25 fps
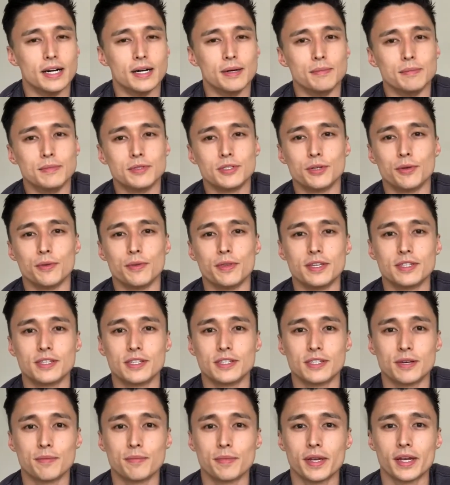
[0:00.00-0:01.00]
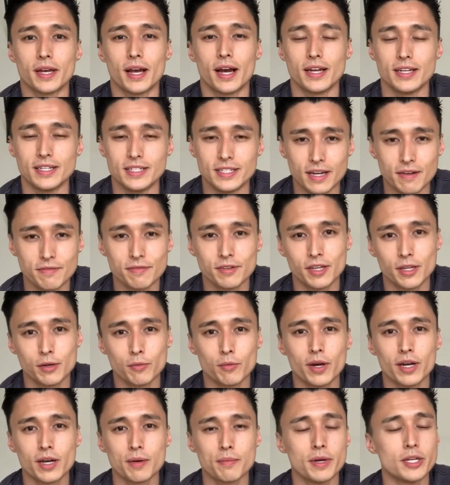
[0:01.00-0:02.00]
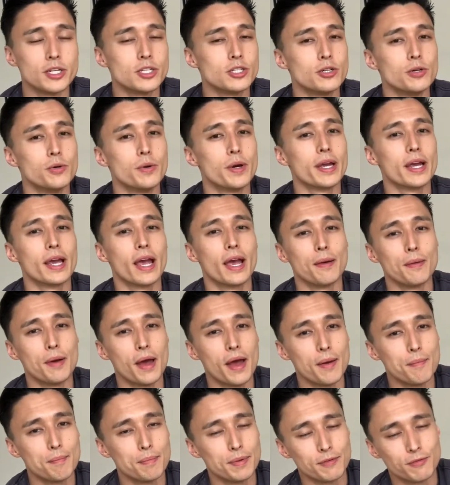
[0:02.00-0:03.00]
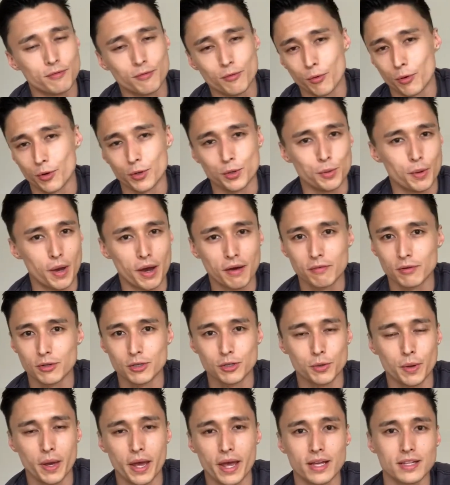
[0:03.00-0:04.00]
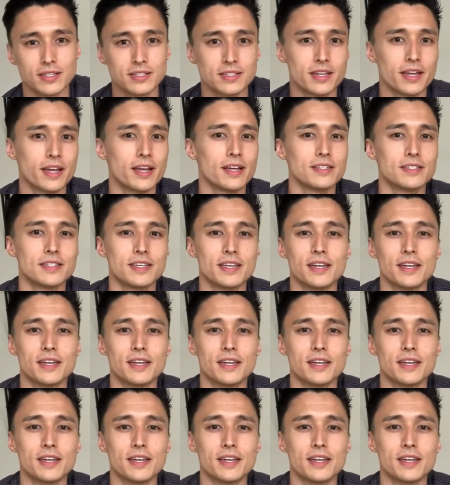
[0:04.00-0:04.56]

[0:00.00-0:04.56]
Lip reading: So this is something I definitely recommend doing before you ever do handstands,